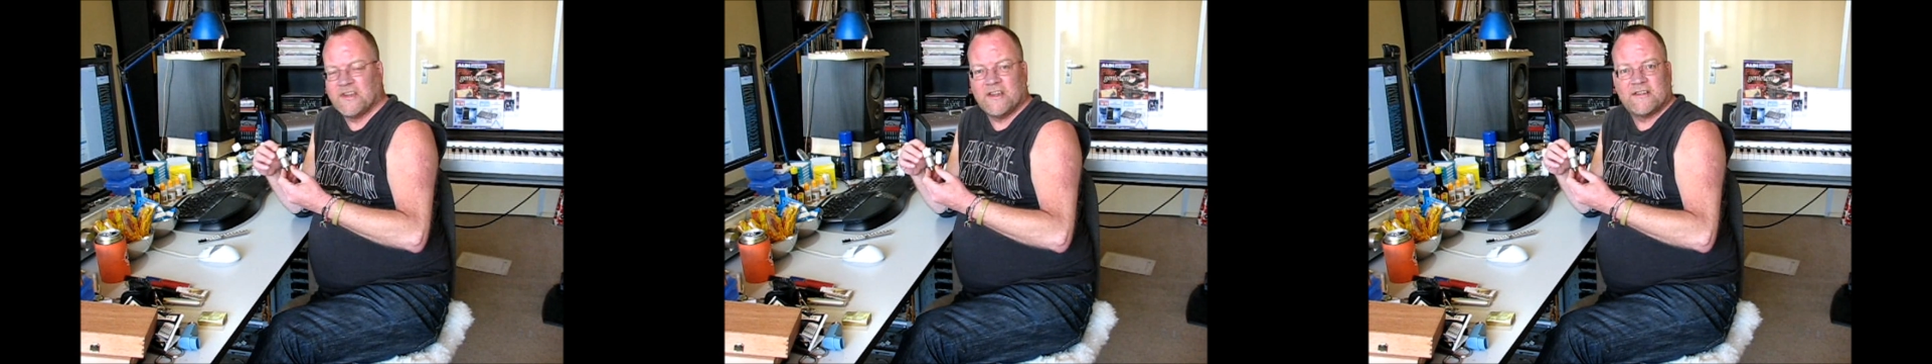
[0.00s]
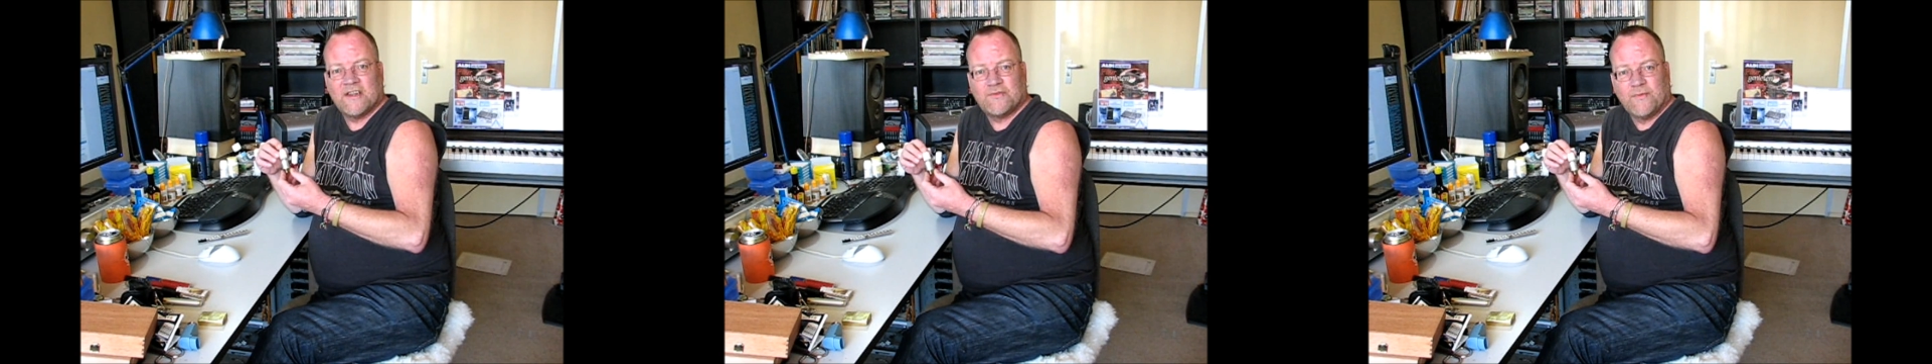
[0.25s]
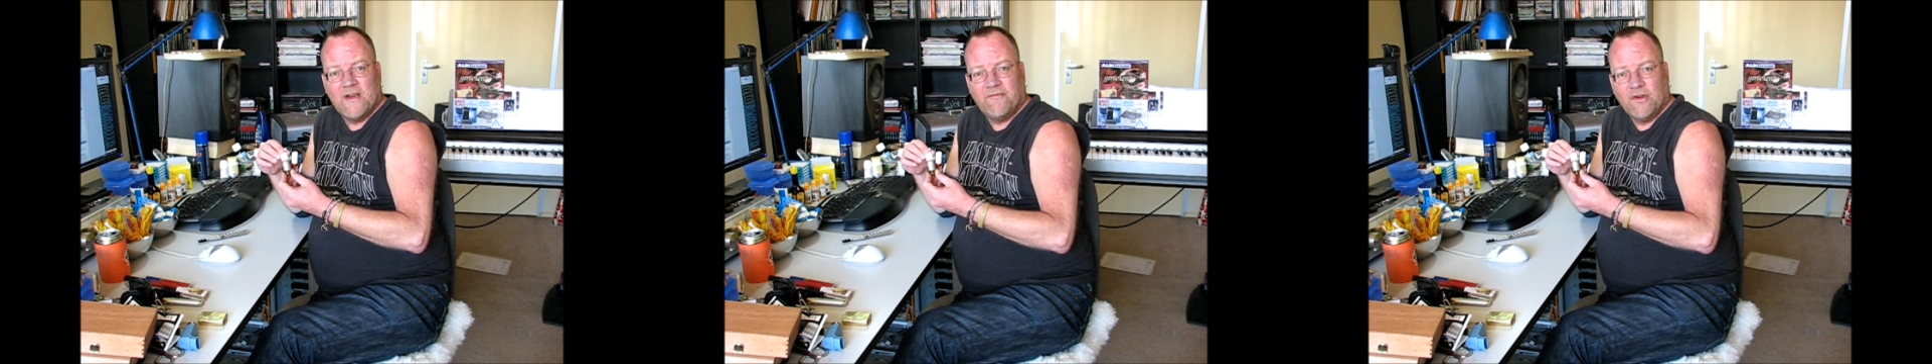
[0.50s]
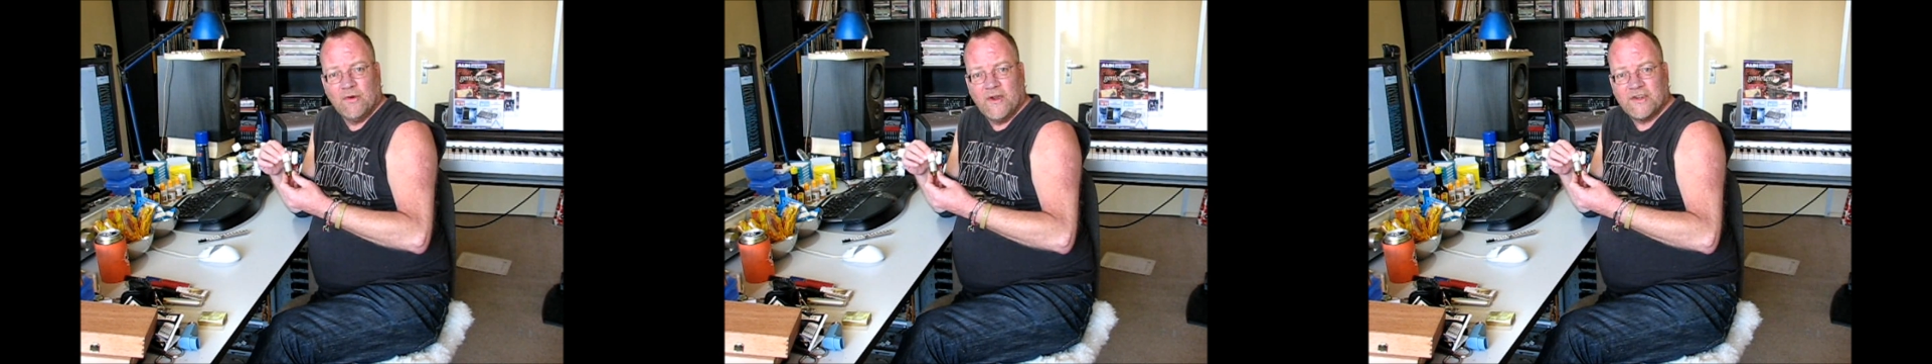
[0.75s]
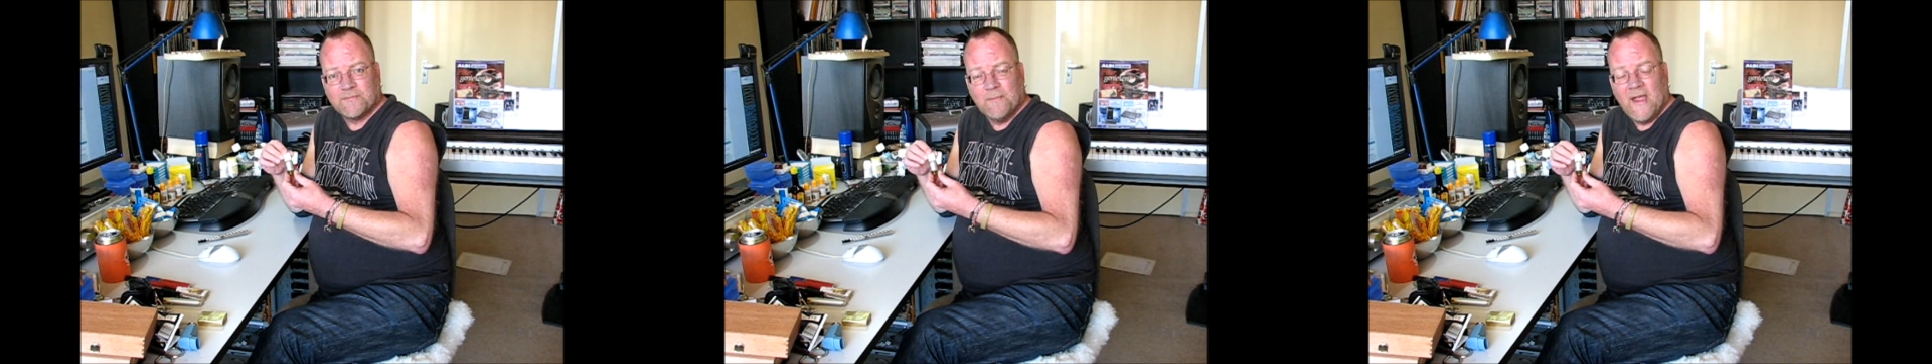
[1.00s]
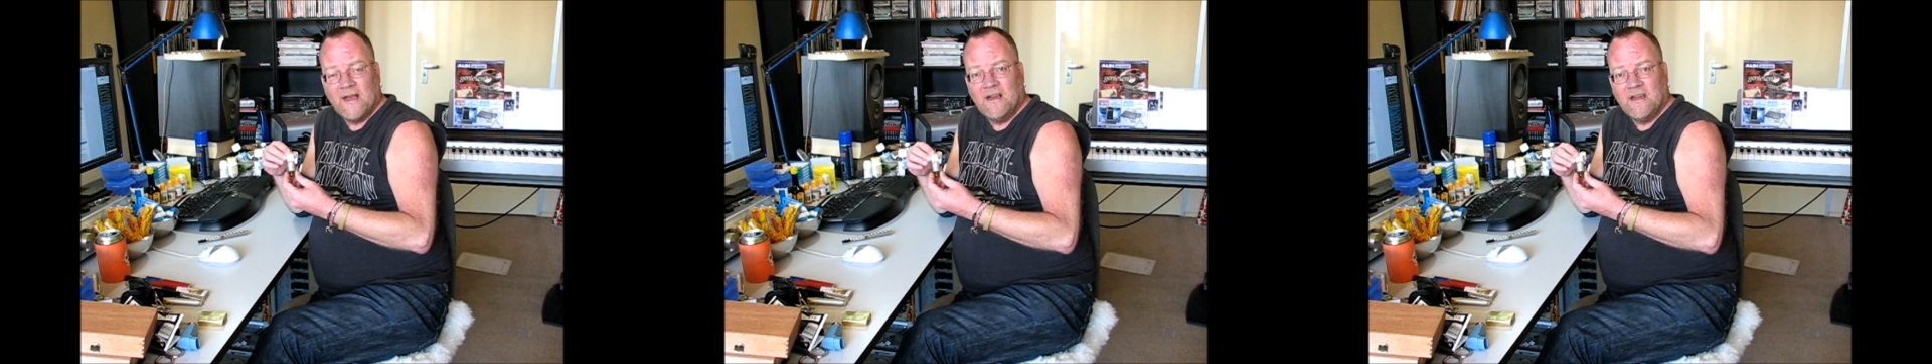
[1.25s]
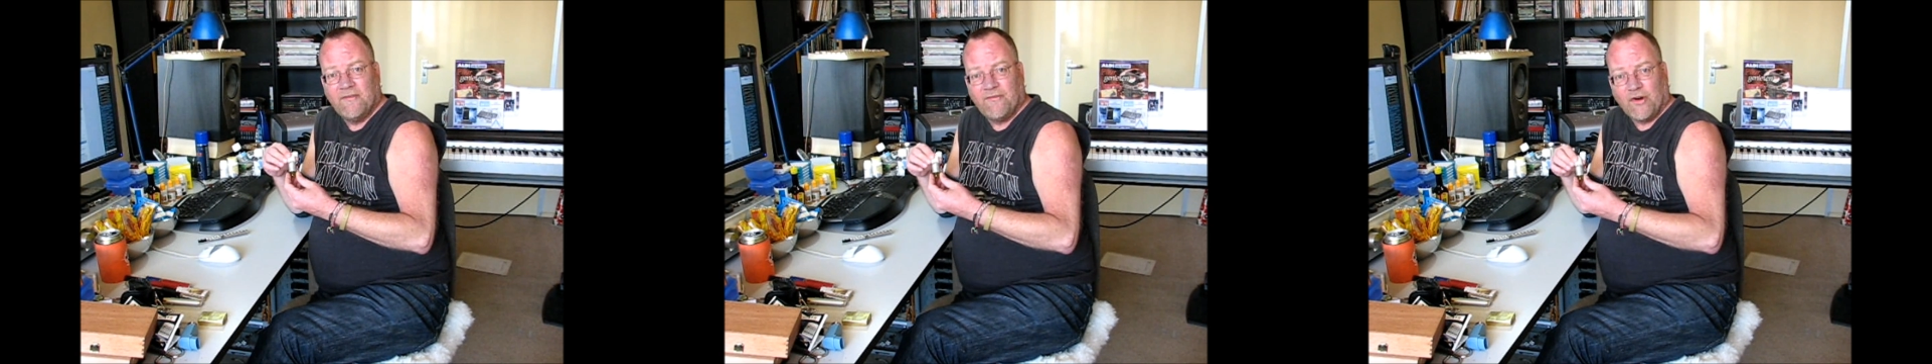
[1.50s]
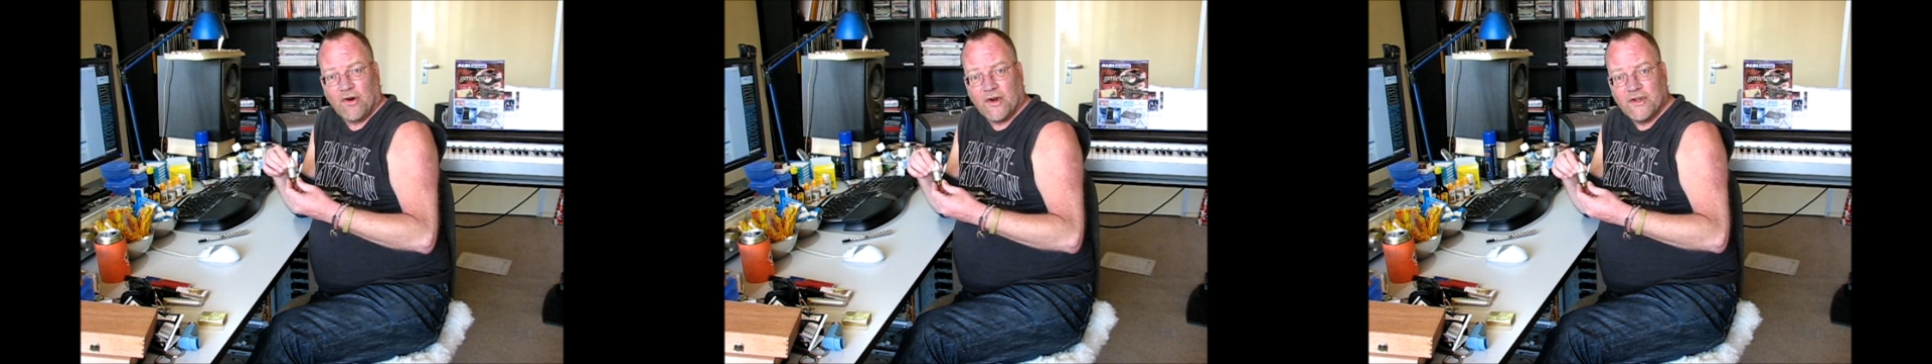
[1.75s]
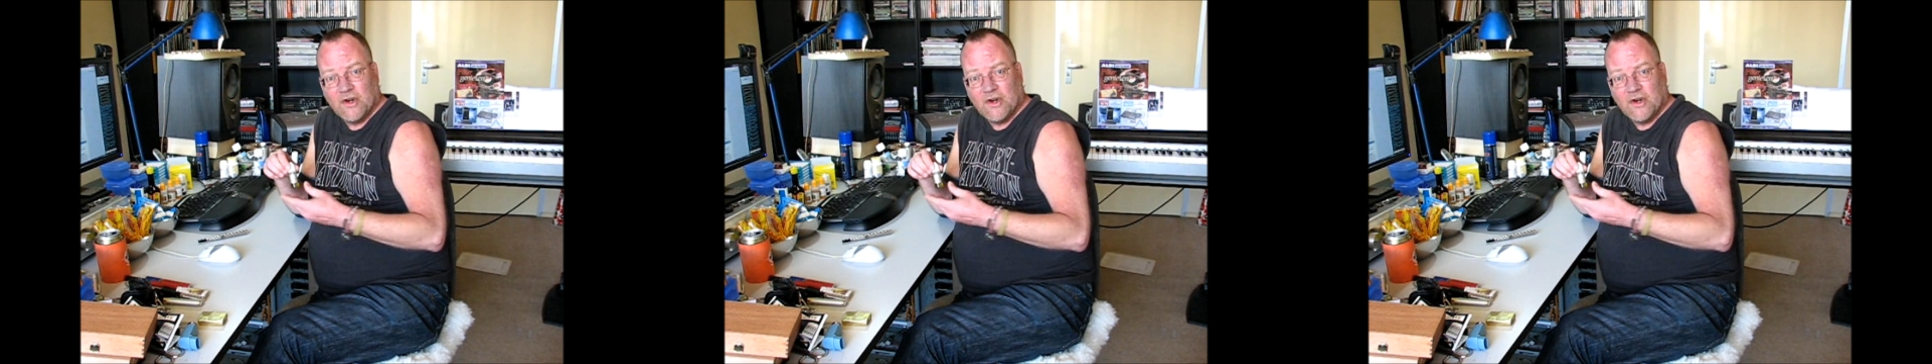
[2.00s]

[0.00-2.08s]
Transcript: that this review is mainly for